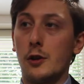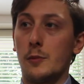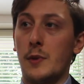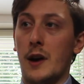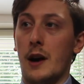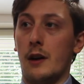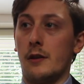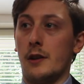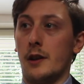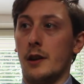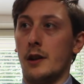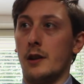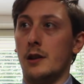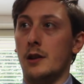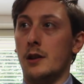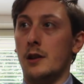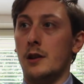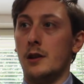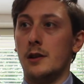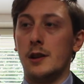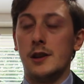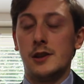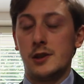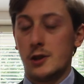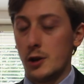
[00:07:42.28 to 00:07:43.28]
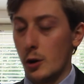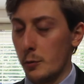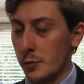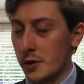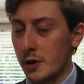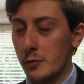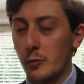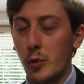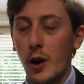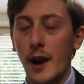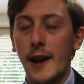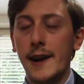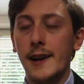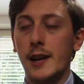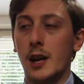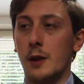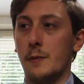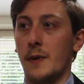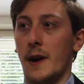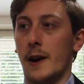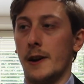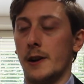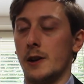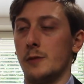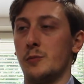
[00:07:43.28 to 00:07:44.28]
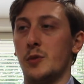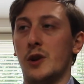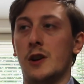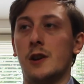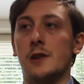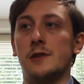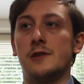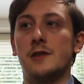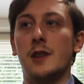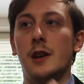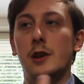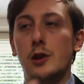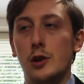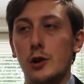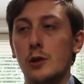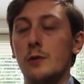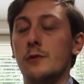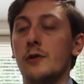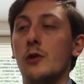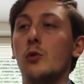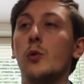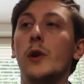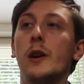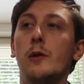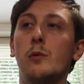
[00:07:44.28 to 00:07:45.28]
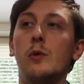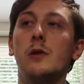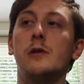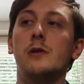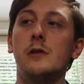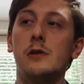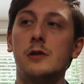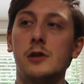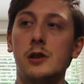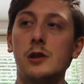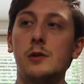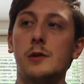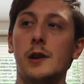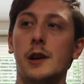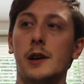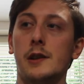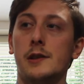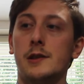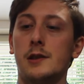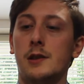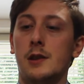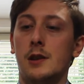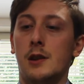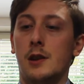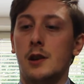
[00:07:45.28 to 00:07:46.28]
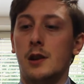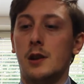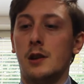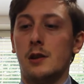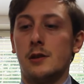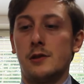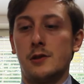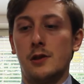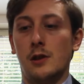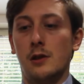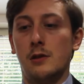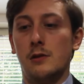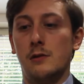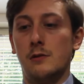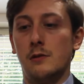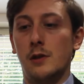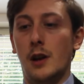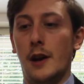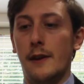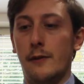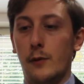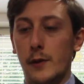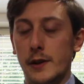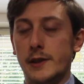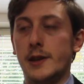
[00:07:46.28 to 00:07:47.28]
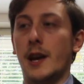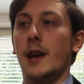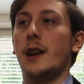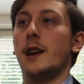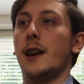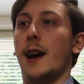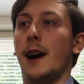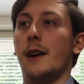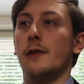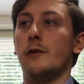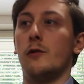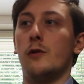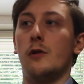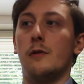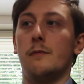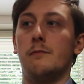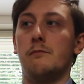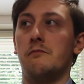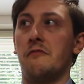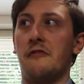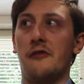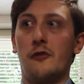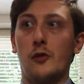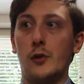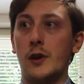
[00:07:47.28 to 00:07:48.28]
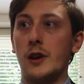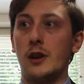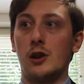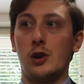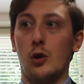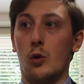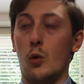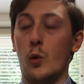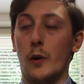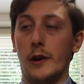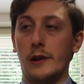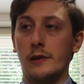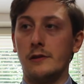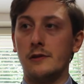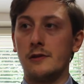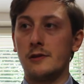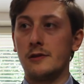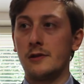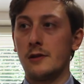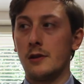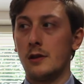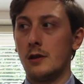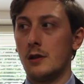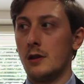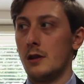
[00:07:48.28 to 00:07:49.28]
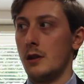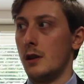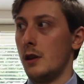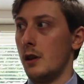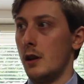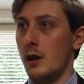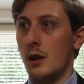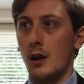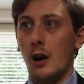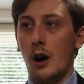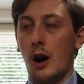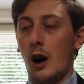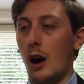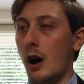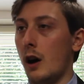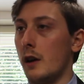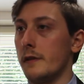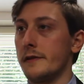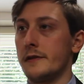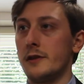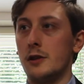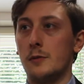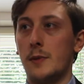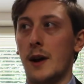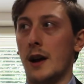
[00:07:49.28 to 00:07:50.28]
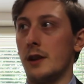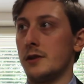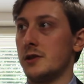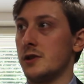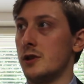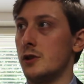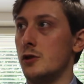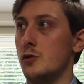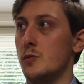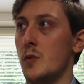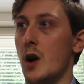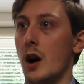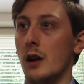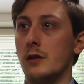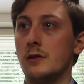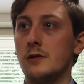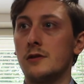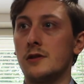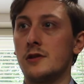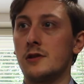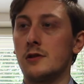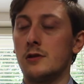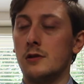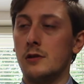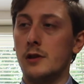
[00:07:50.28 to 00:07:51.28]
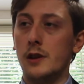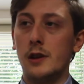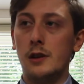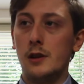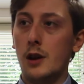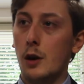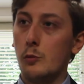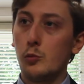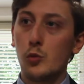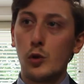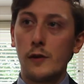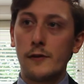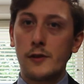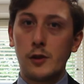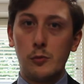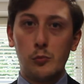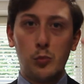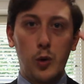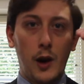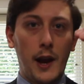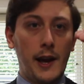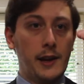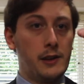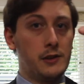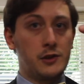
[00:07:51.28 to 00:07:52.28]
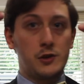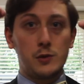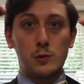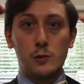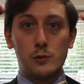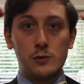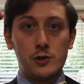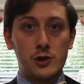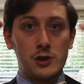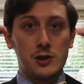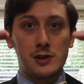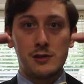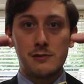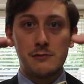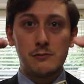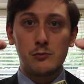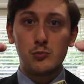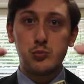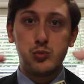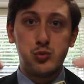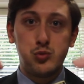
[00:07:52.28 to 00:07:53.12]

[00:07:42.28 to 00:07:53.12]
about it. They stopped complaining about it because they knew that we wouldn't do it. So if we take out the free coins, after about two months, the number of complaints will just